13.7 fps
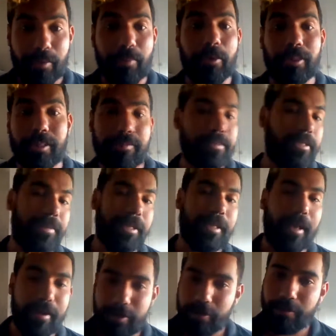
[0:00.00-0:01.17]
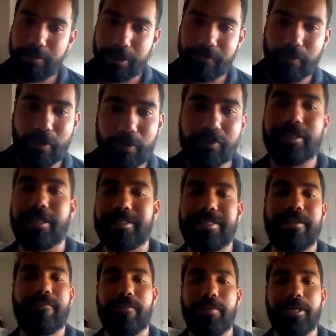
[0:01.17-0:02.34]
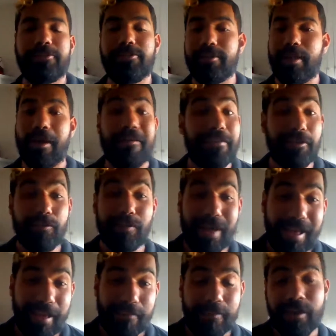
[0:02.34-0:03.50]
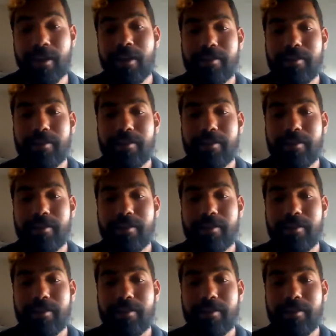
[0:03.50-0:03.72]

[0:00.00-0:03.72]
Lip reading: We want them to be that little bit of gold dust information that only you have,